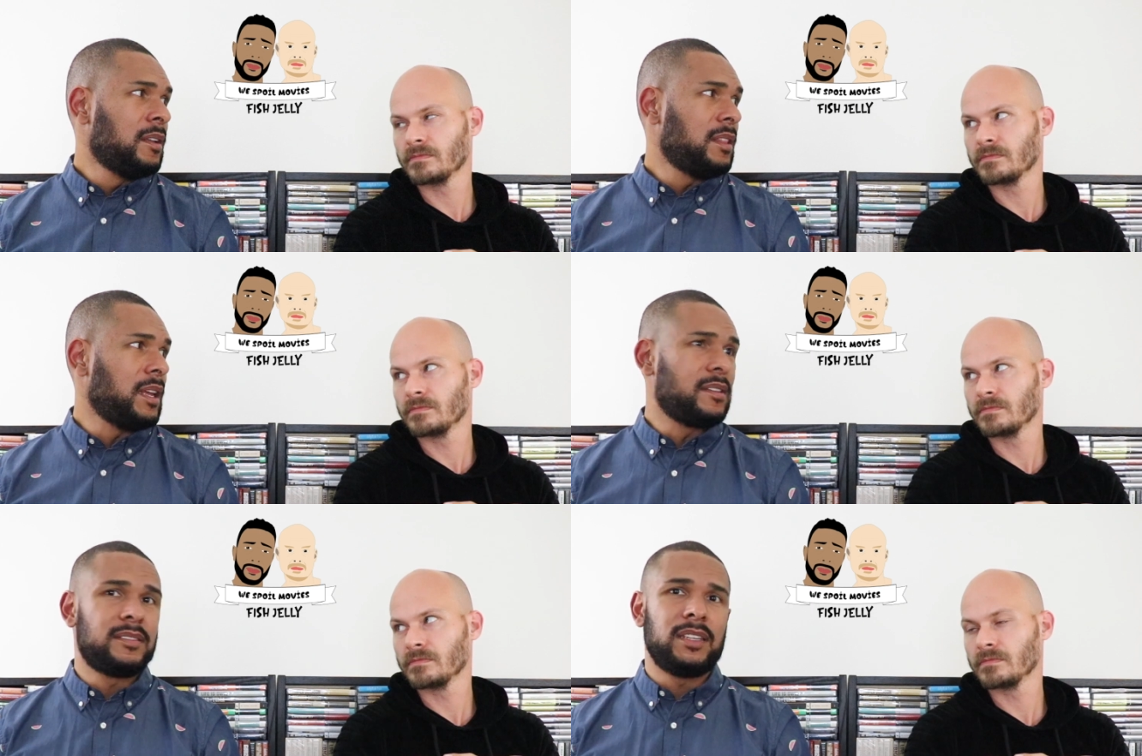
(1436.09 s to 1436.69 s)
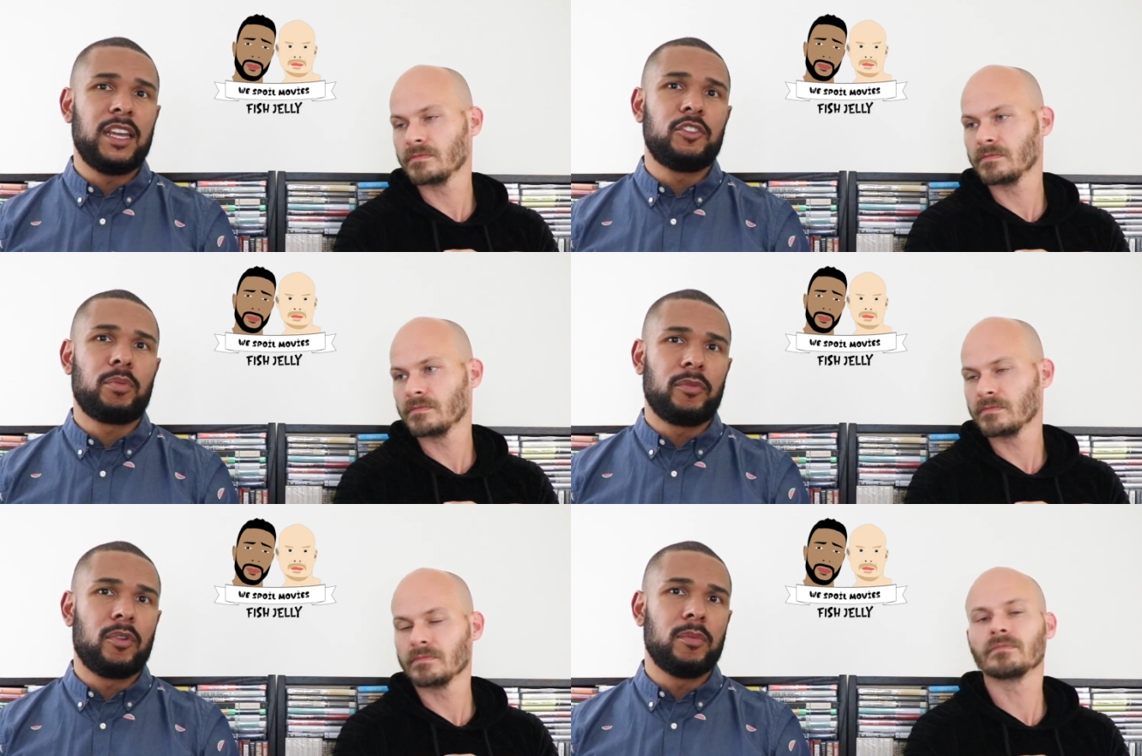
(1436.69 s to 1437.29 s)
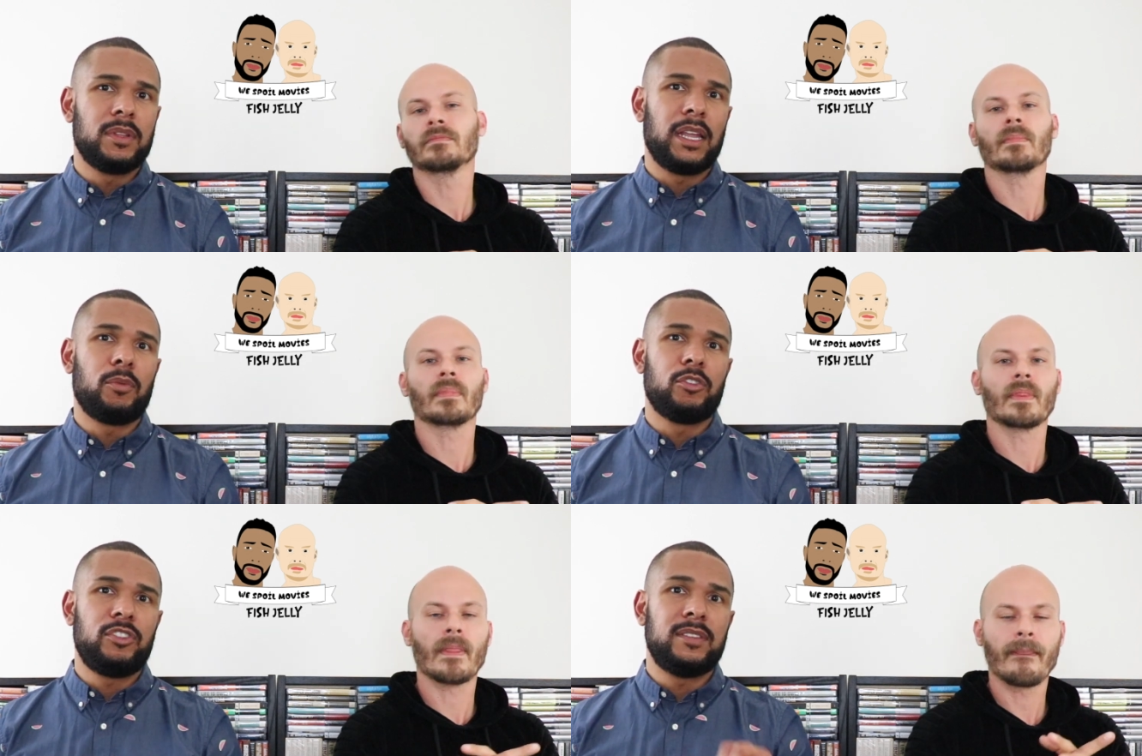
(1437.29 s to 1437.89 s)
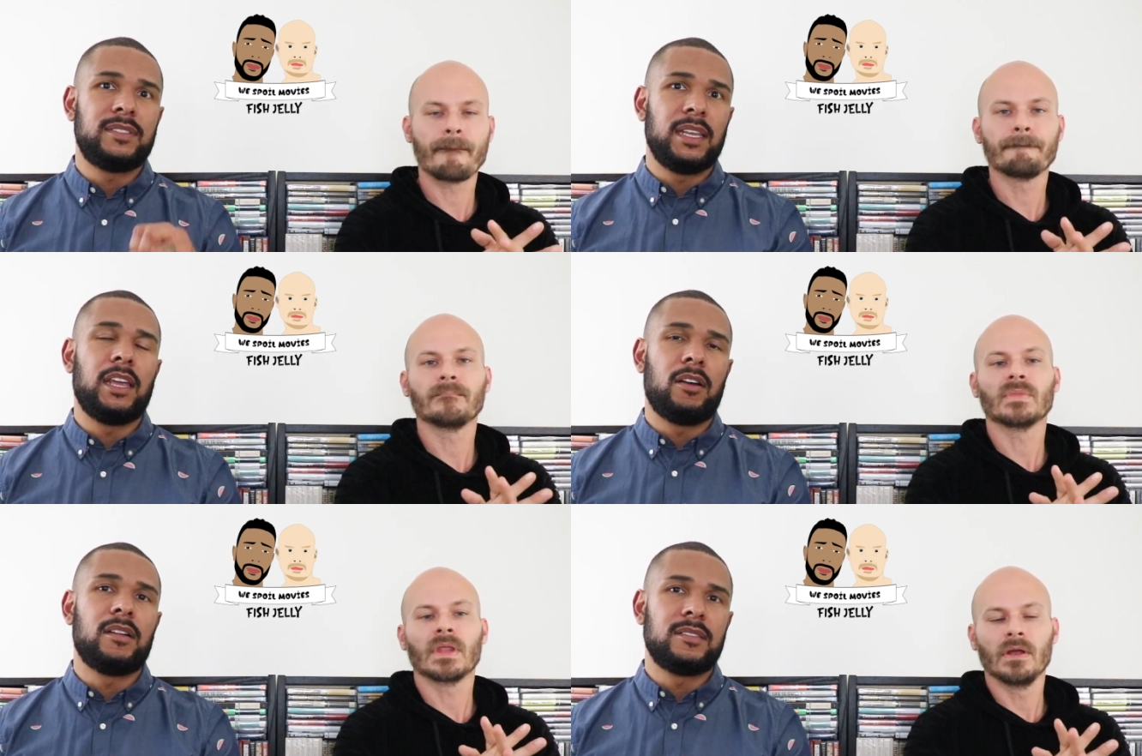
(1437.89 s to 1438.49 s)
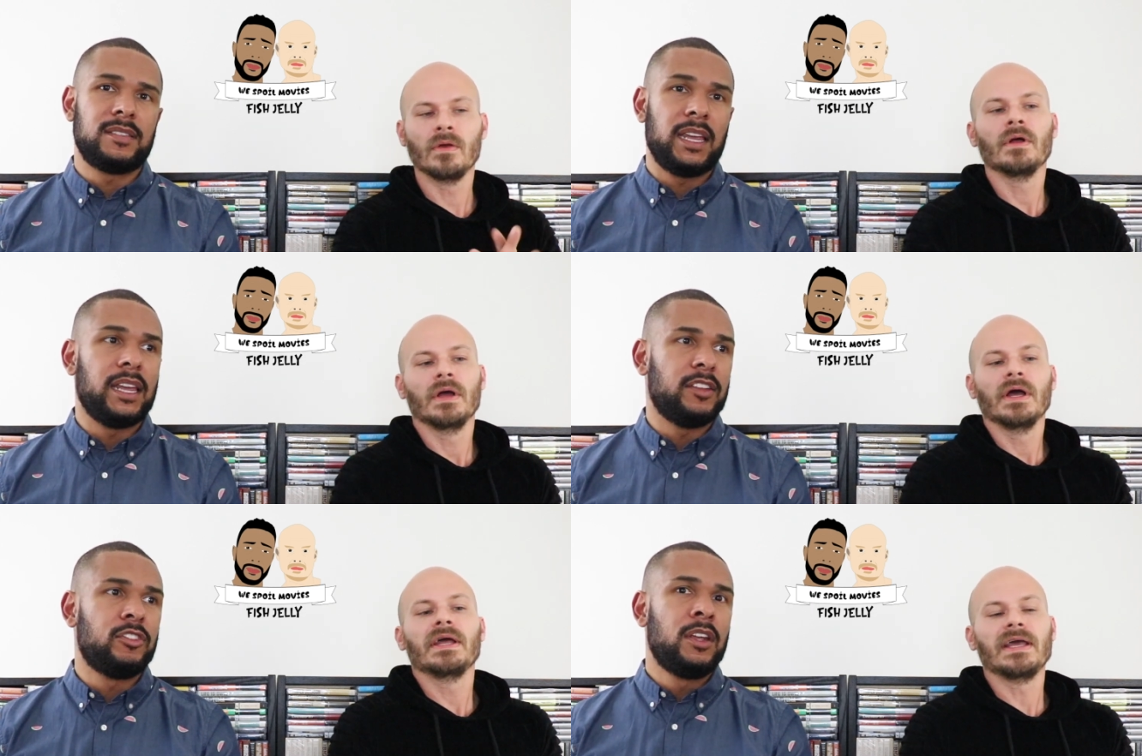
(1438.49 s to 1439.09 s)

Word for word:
Speaker 1: like stage performance, like where she's singing on stage.